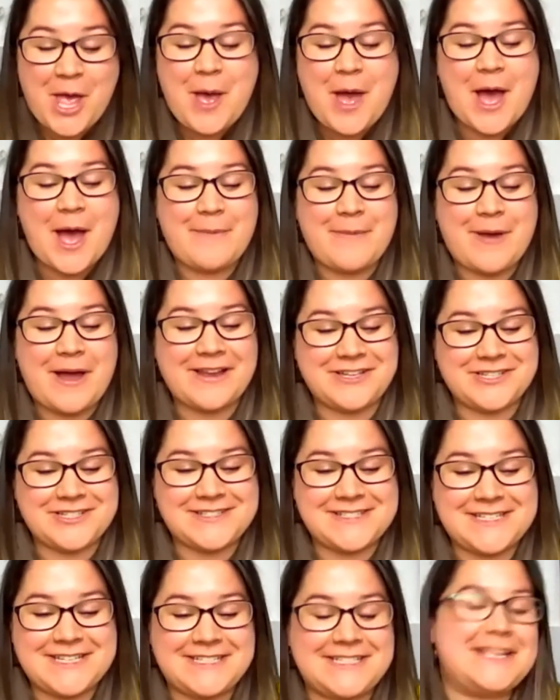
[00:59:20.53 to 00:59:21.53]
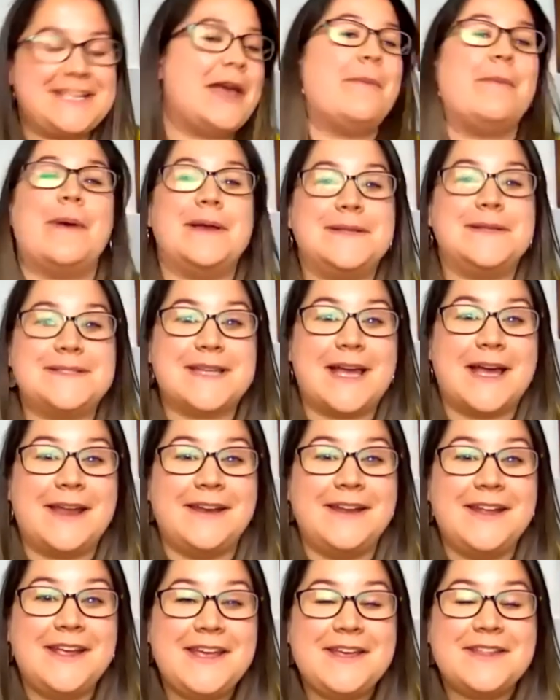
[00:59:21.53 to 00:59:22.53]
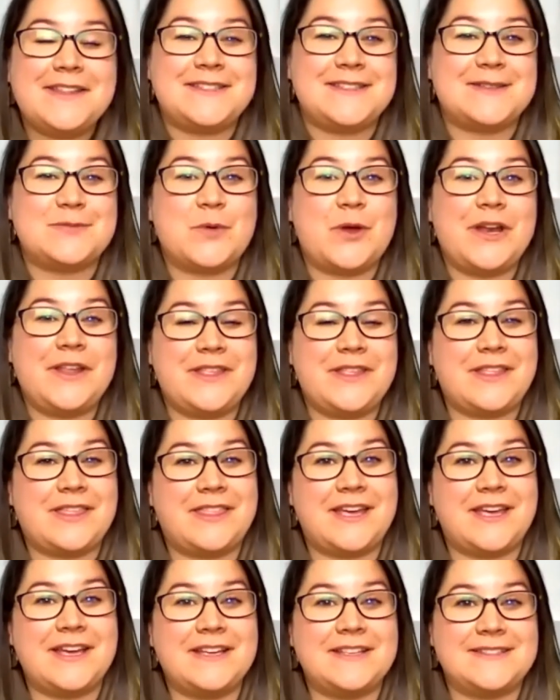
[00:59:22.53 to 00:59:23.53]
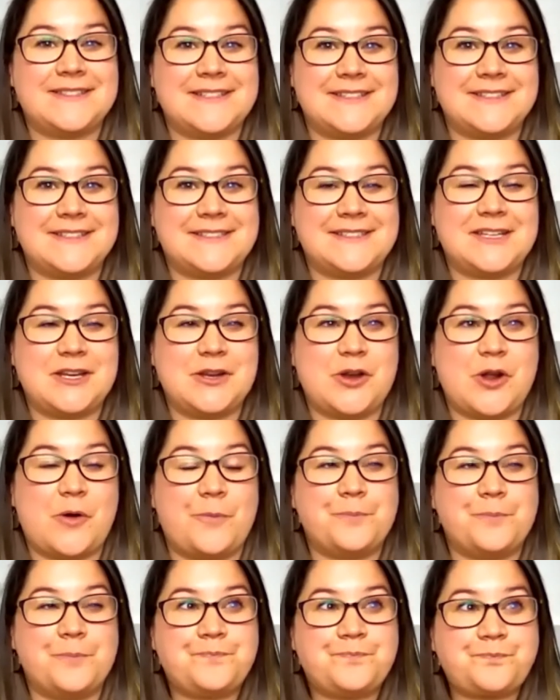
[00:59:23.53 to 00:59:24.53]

I'm, I just need to get my son. This is one of the things is, you know,